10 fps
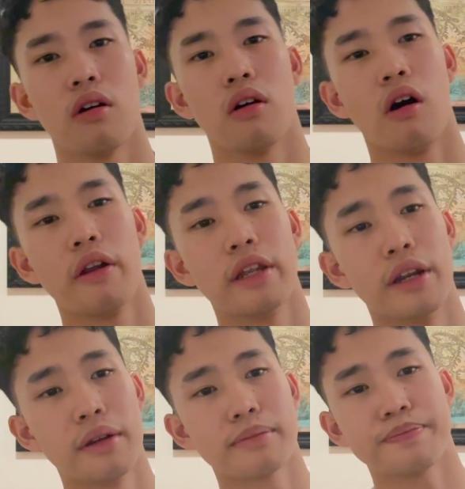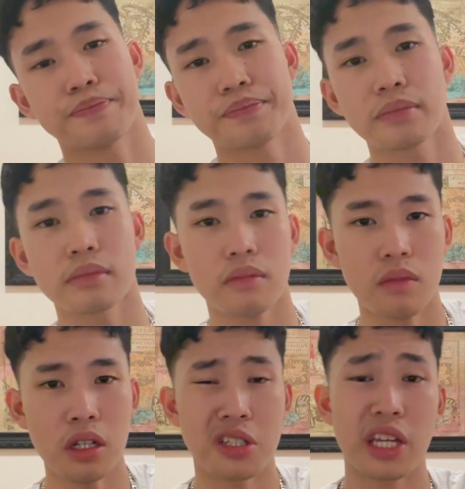on here,
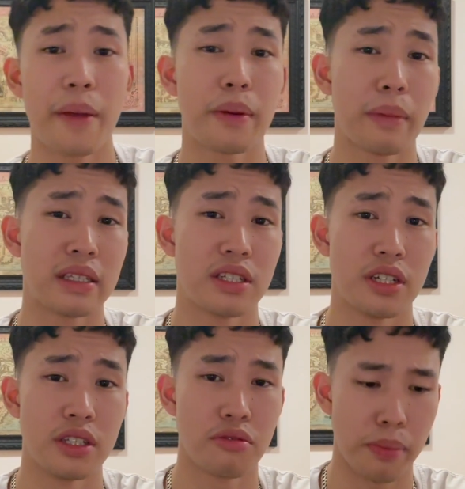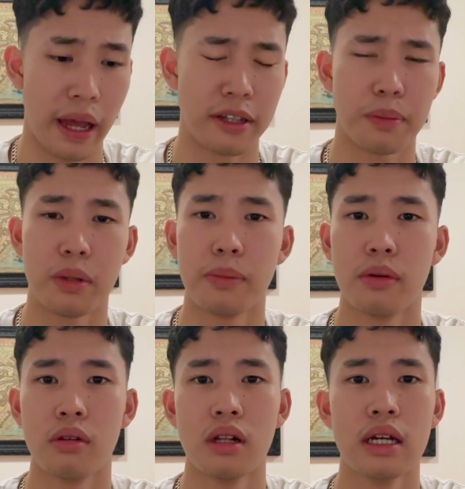typing messages, replying to
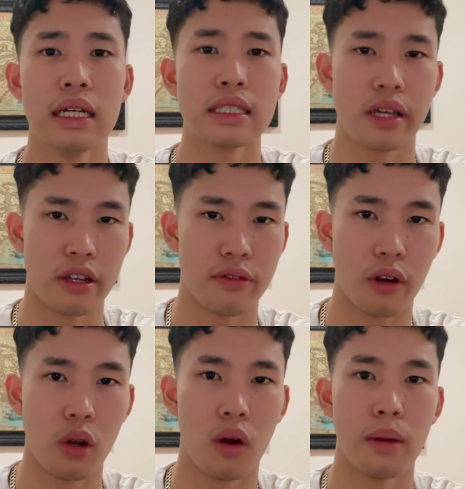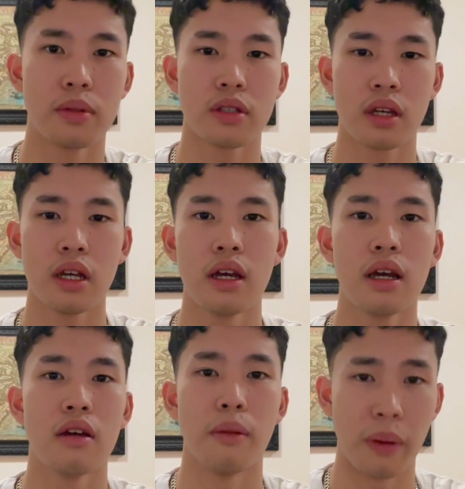people, sending follow-ups,
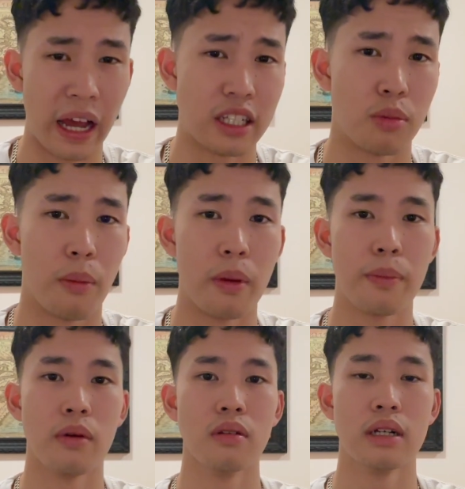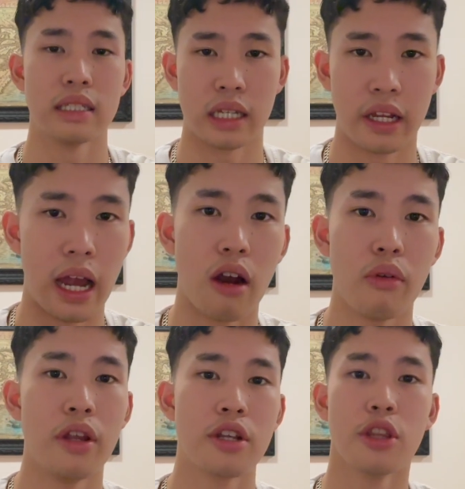replying to more people, sending
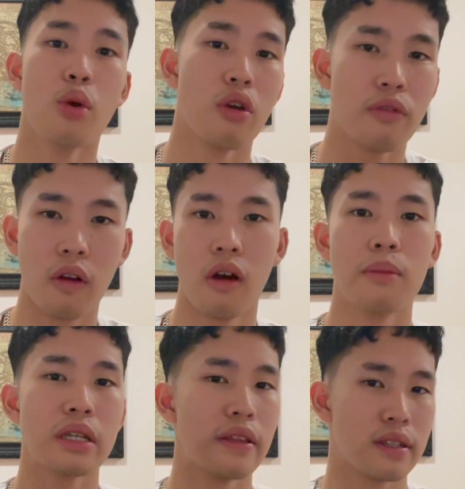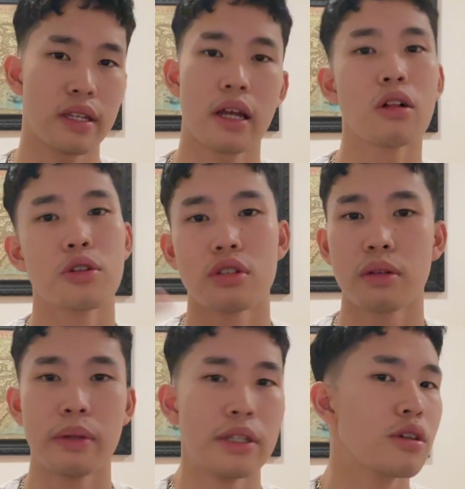outreach, doing follow-ups, and the cycle just
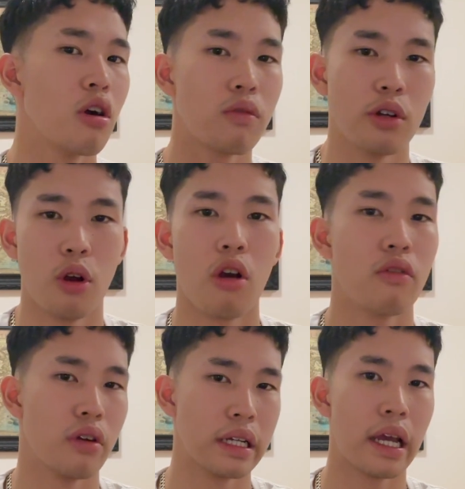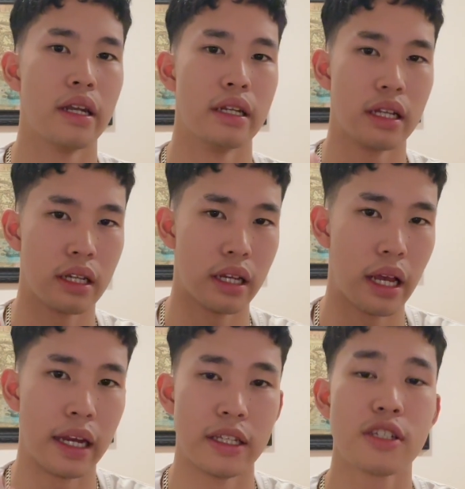repeats over and over again.
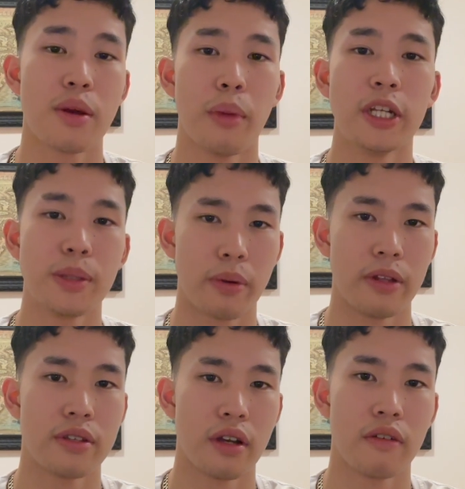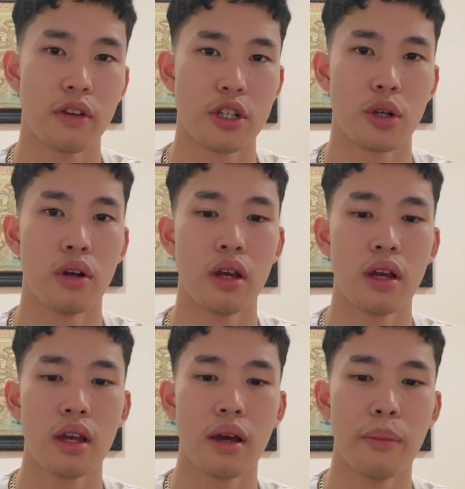And it is a money printer for sure,
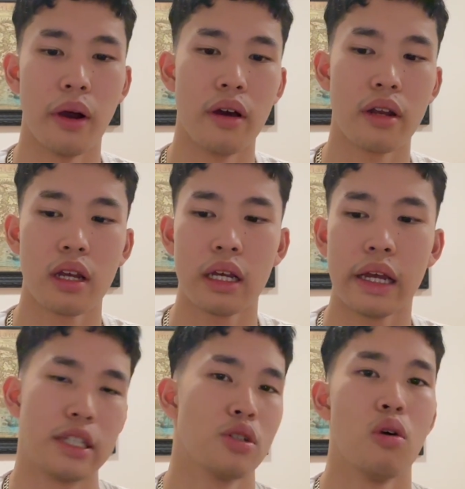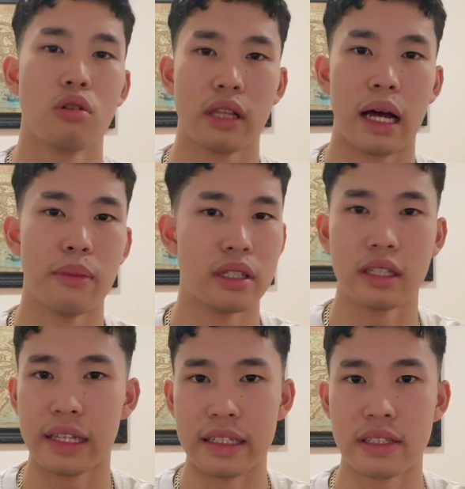but it's not all glam and
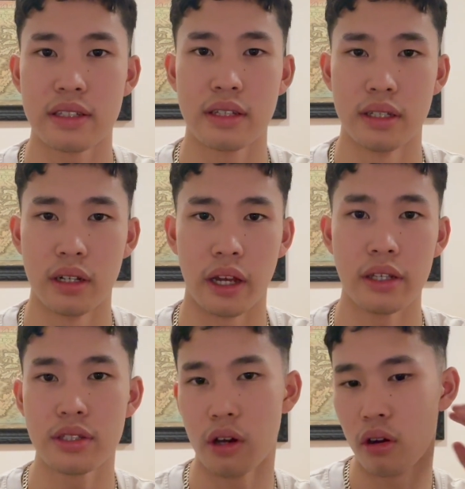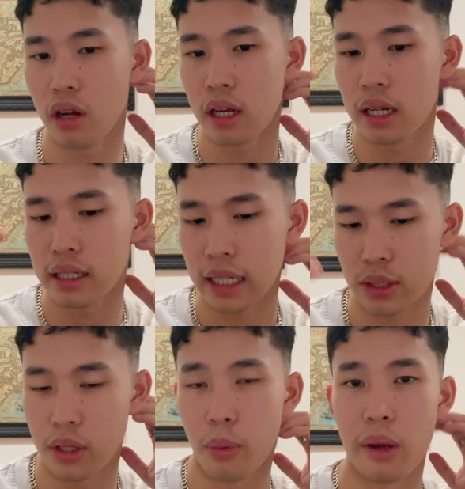glitz, okay? So That's
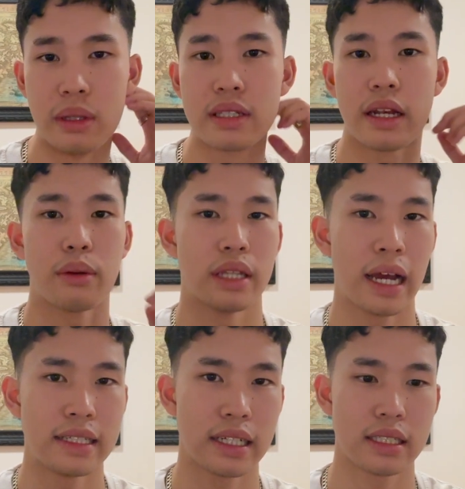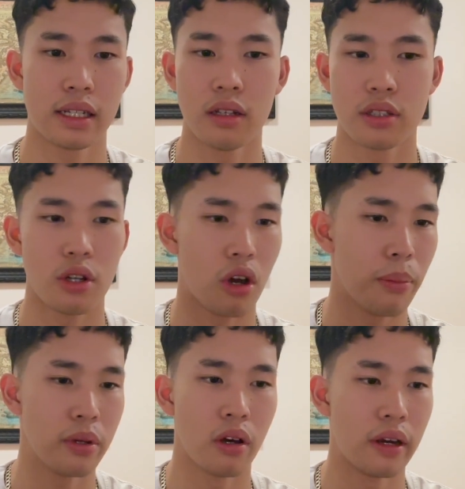with appointment setting with high ticket sales. You're
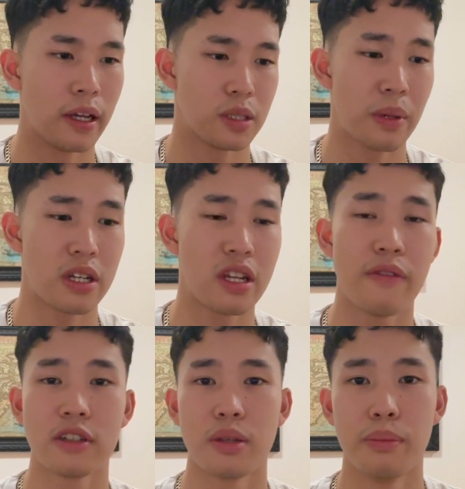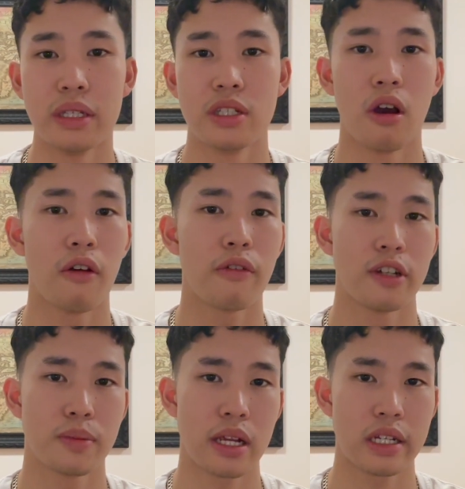hopping on, especially if it's a busy offer,
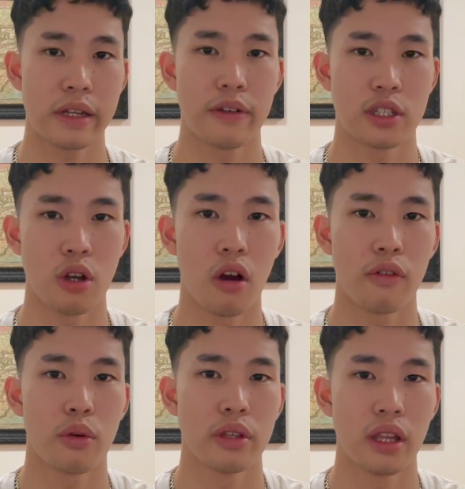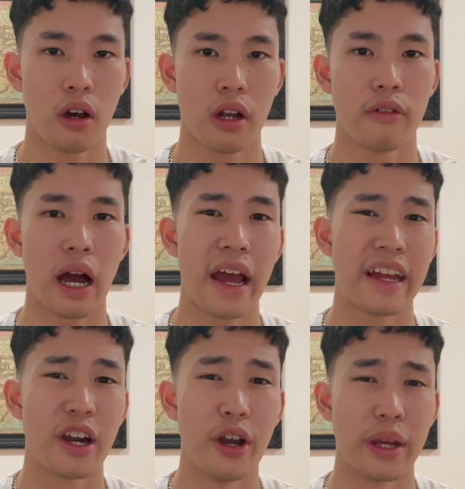especially if it's an offer with a lot of high
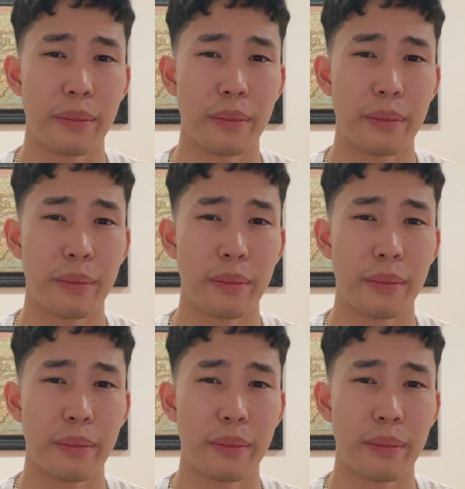earning